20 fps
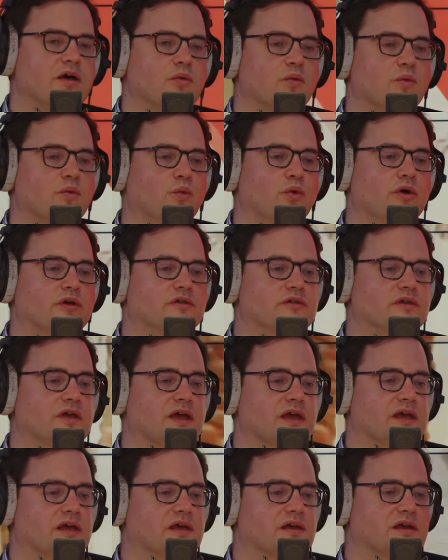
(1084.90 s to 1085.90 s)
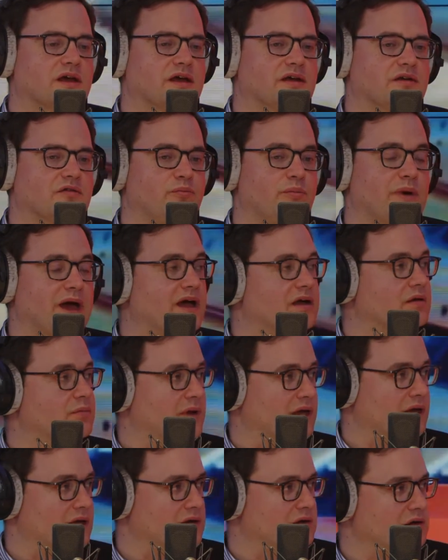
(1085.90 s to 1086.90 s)
was a kind of
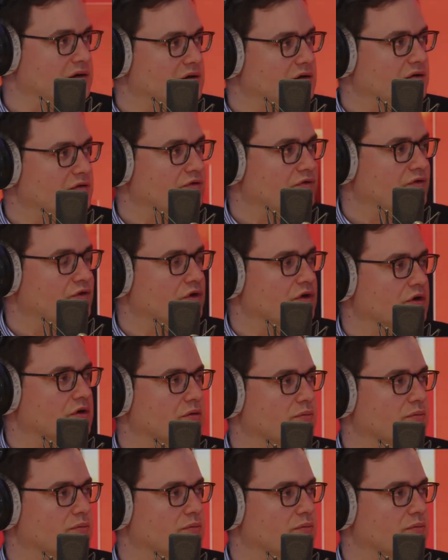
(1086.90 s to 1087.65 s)
bagman for